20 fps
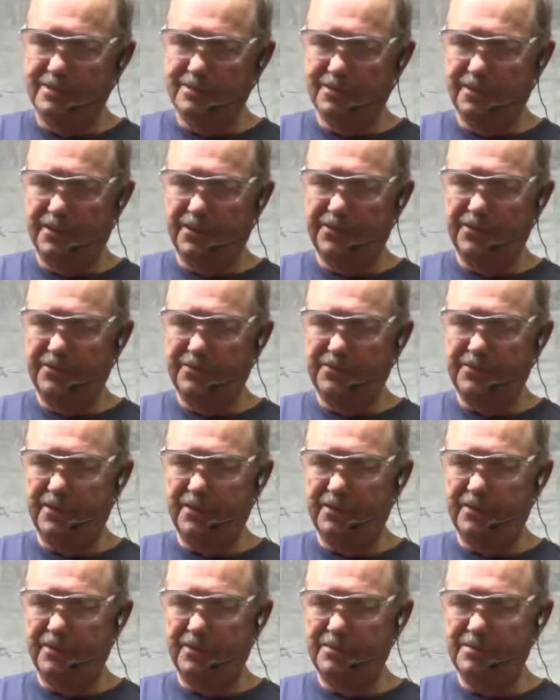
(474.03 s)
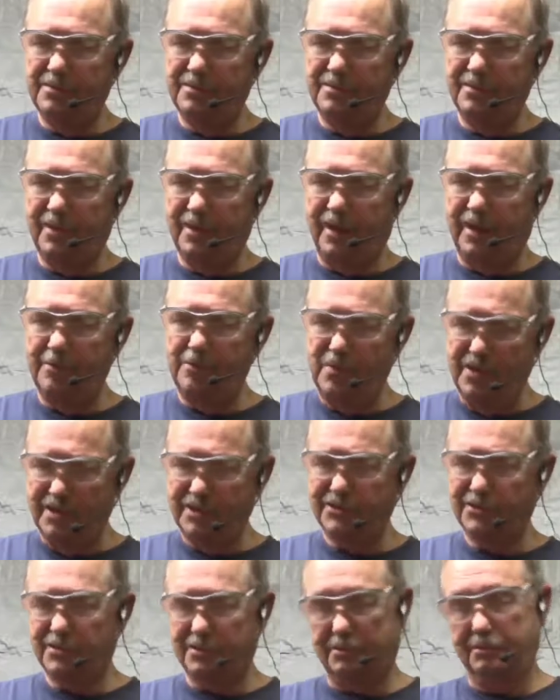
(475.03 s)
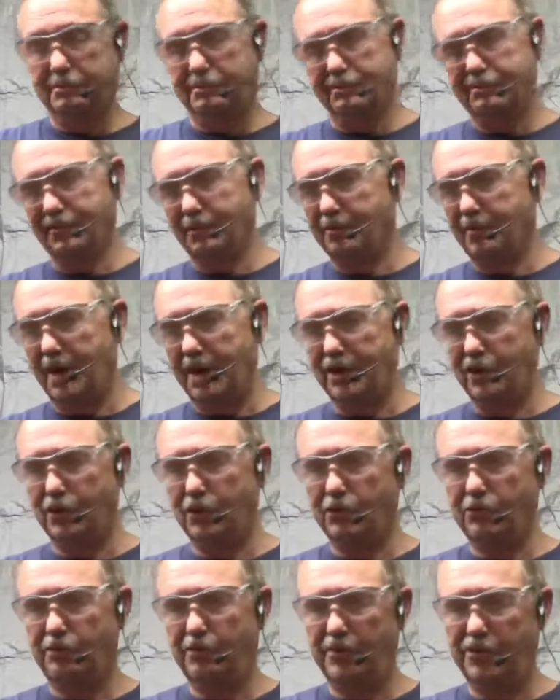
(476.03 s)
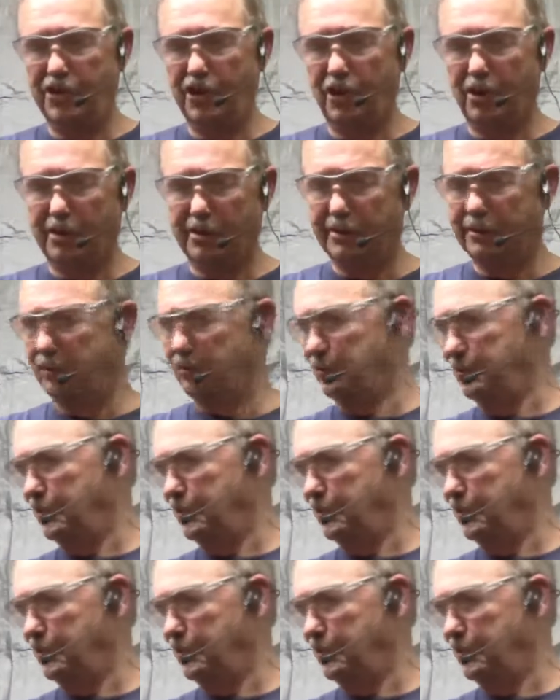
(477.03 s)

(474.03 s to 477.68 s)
that I miss from my own yard.